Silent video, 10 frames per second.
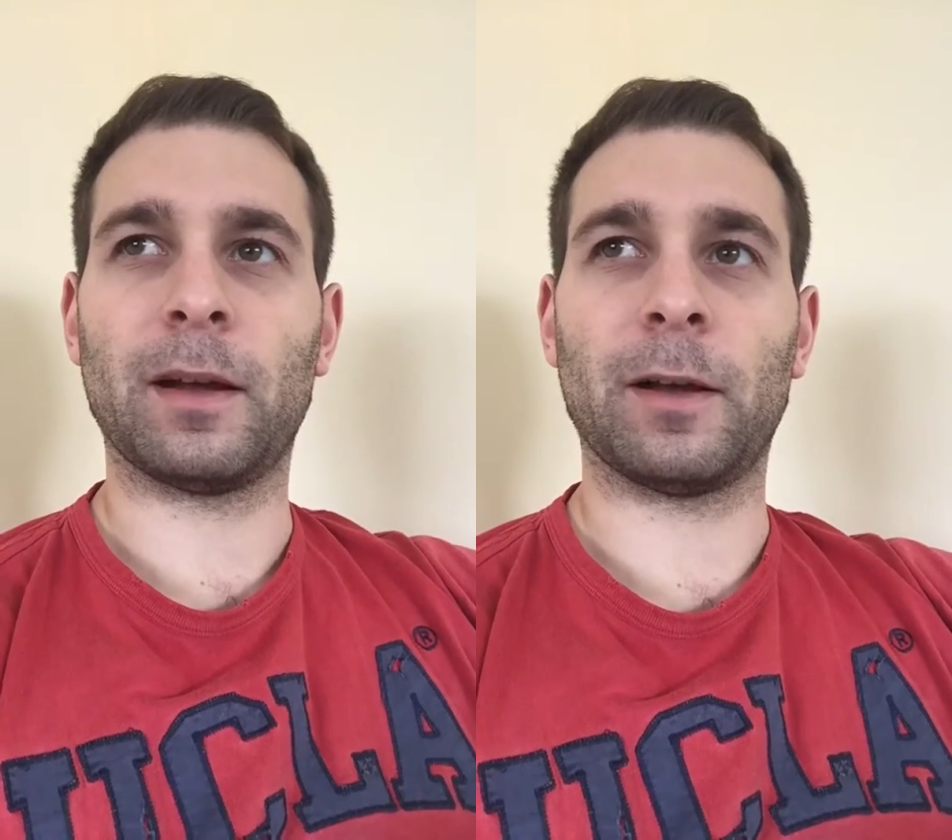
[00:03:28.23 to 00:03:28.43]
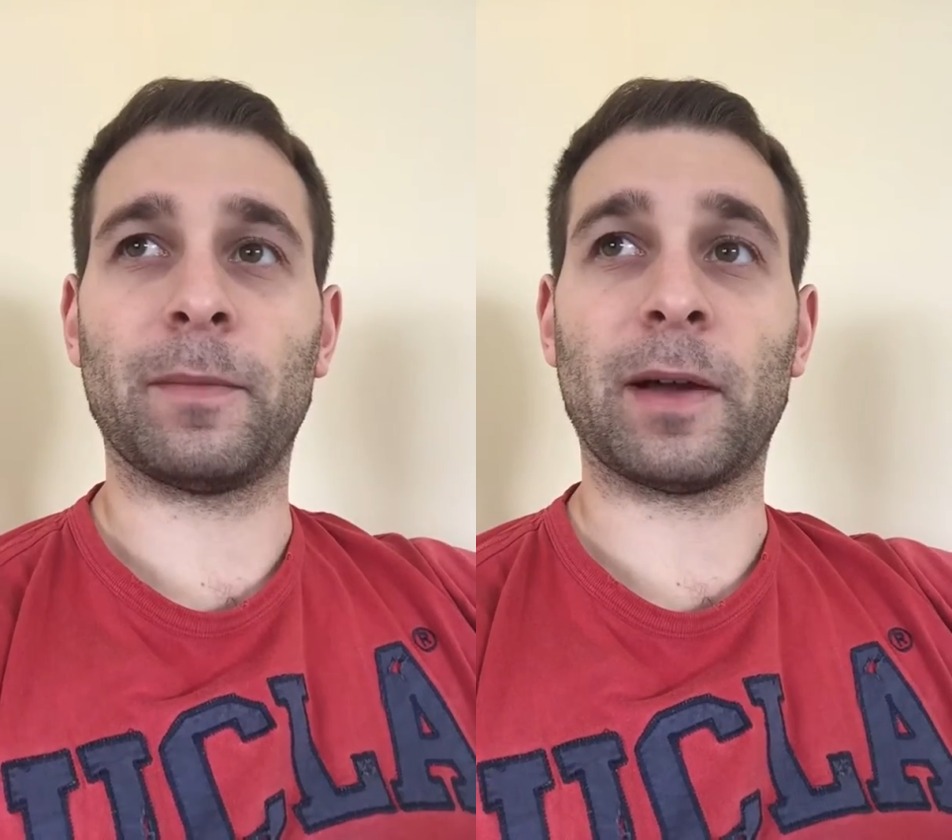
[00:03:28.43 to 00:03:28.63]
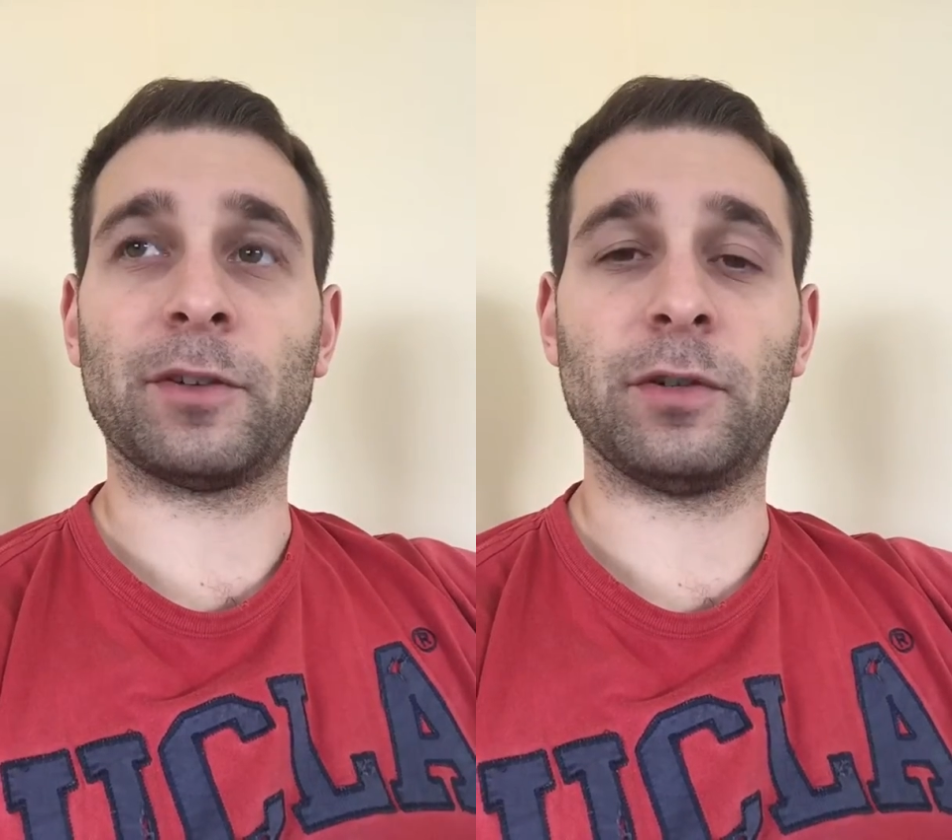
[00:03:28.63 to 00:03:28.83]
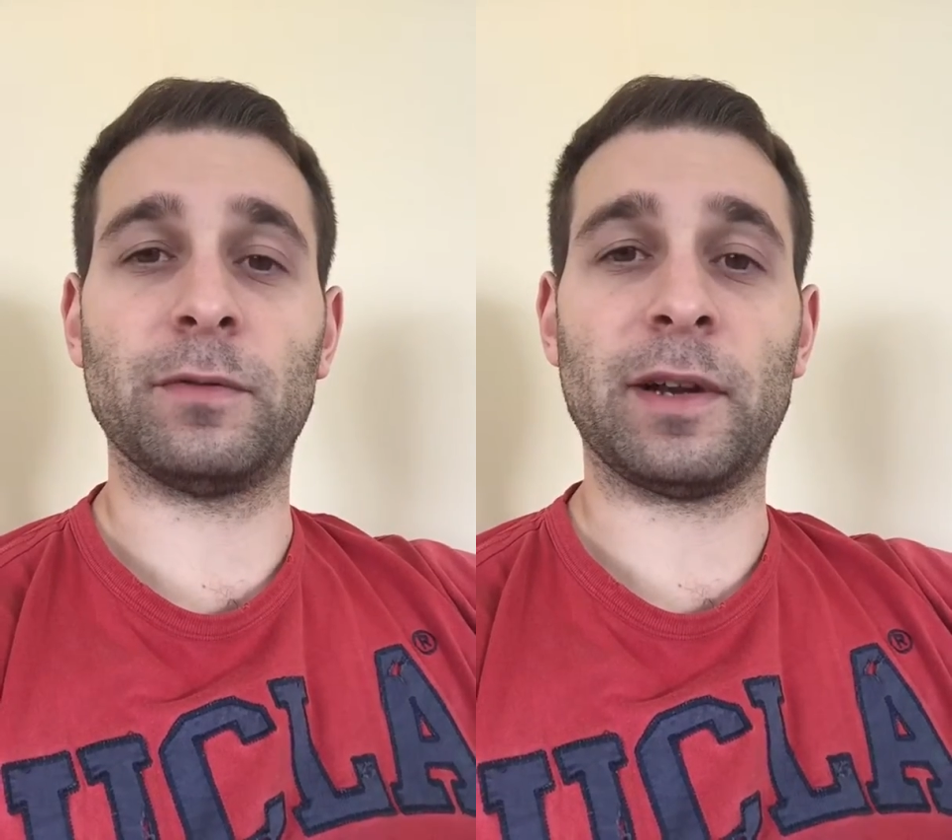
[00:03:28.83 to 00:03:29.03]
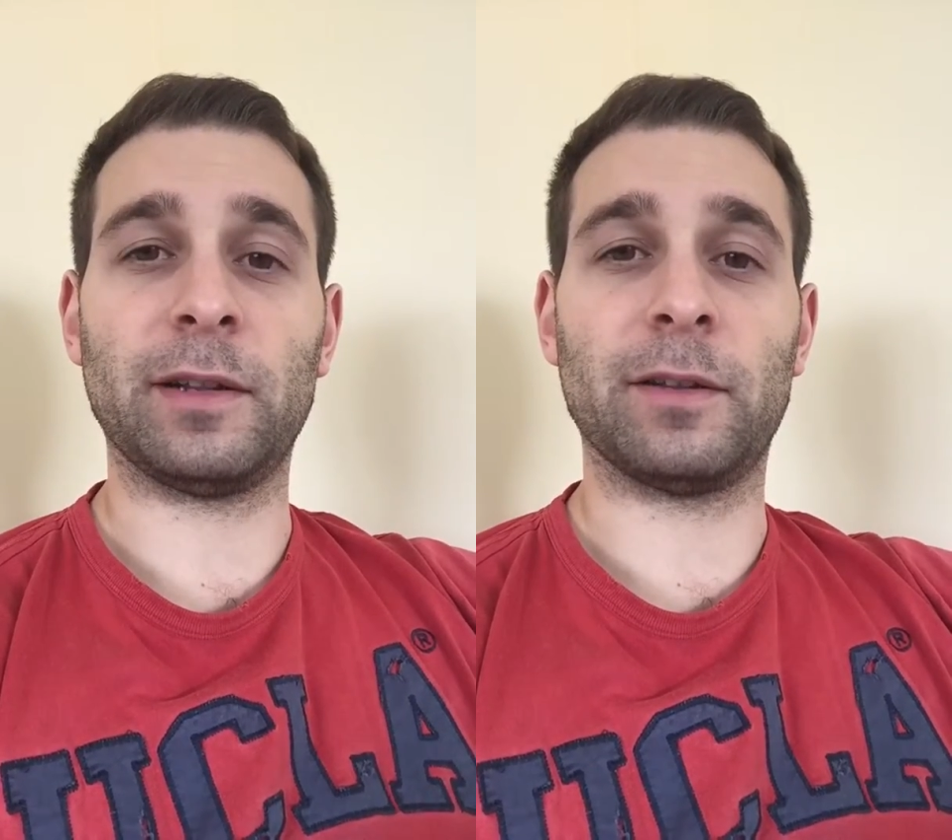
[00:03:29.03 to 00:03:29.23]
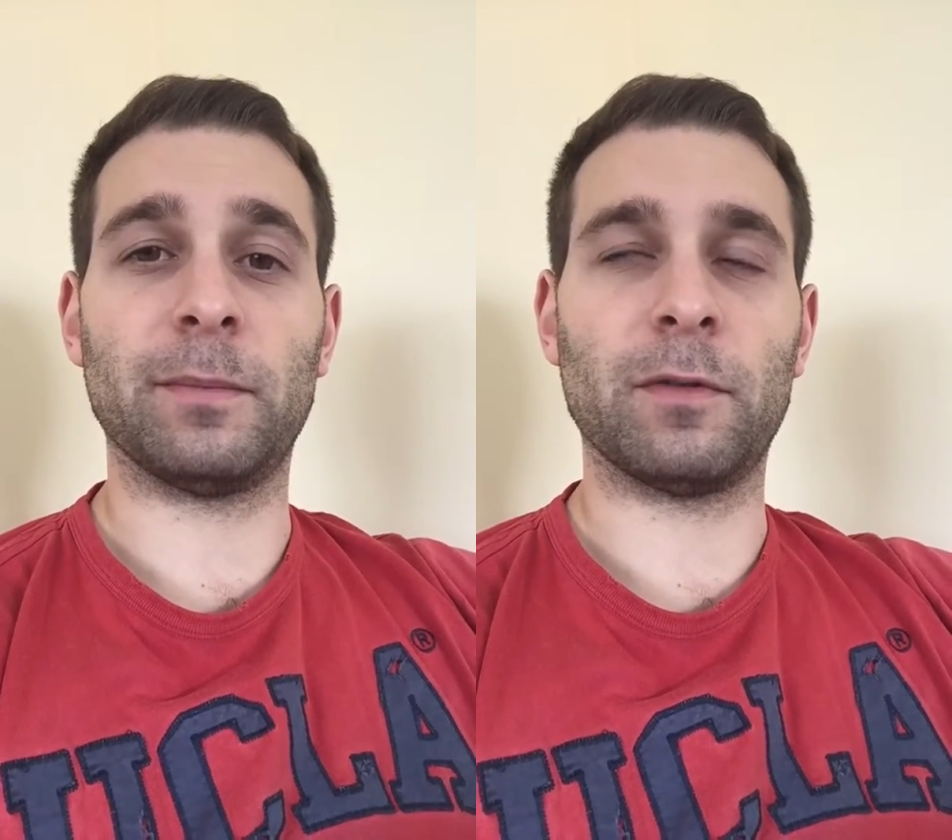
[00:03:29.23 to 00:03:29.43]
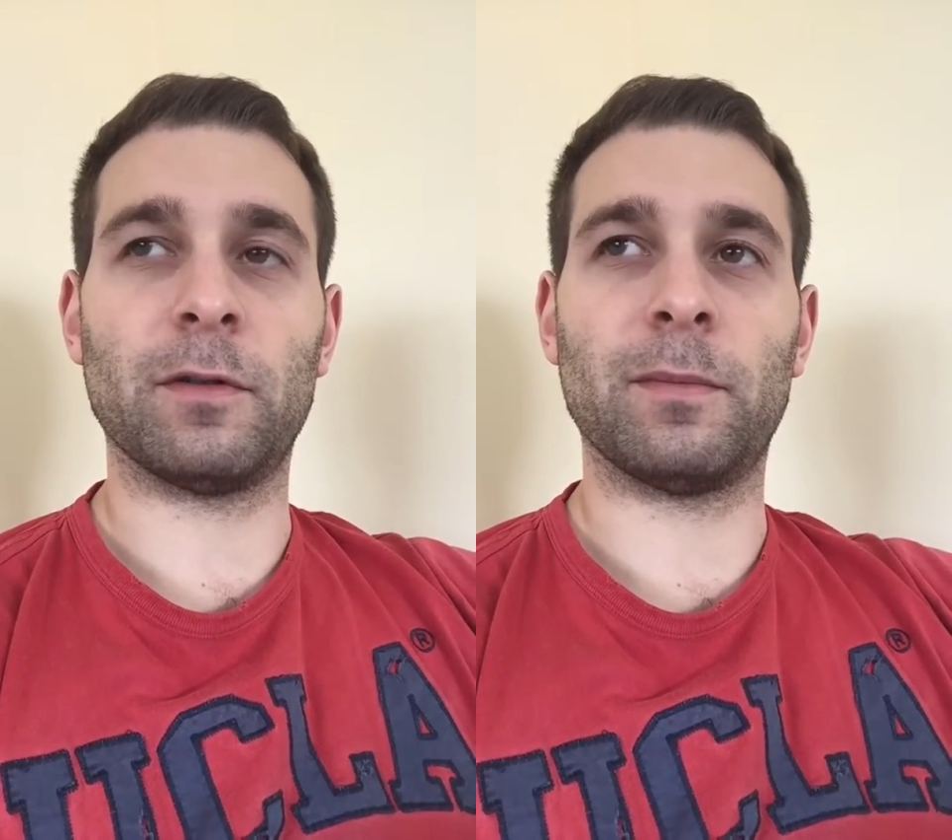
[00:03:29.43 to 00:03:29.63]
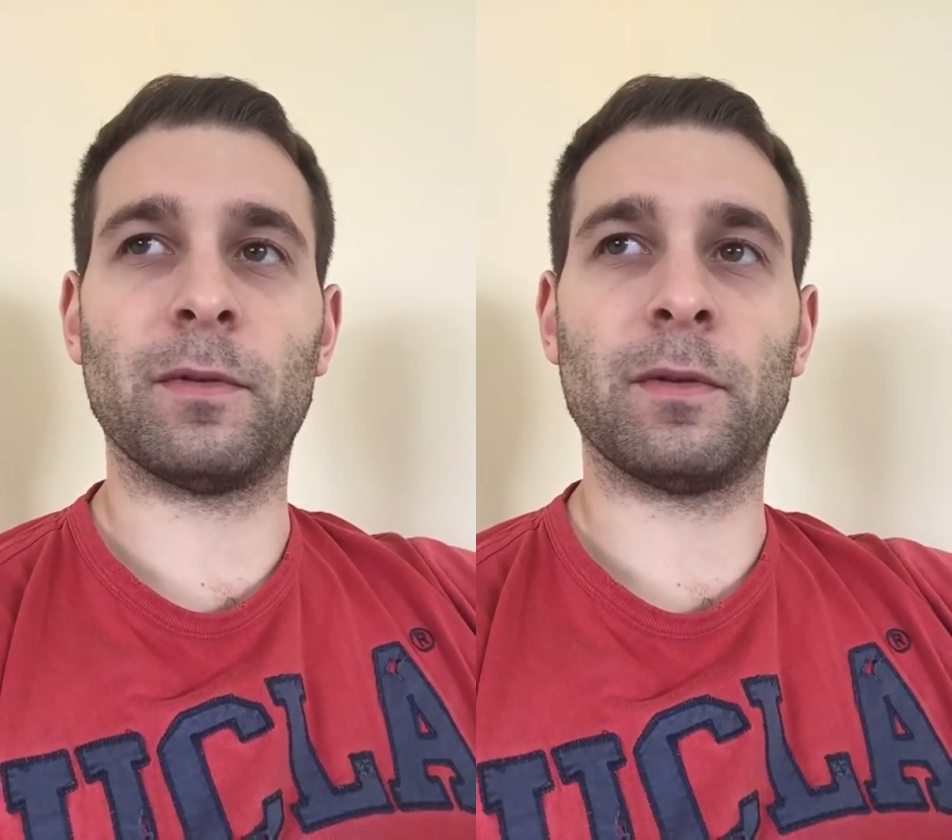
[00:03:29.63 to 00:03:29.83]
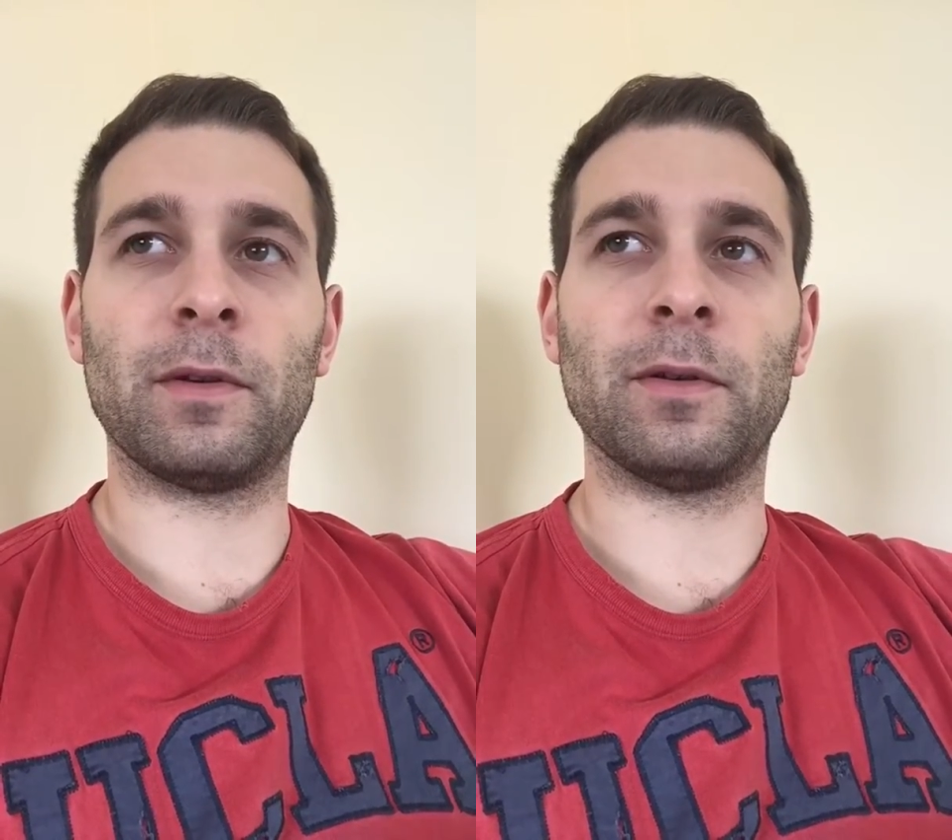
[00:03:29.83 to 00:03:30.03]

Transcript: As you read them more and more,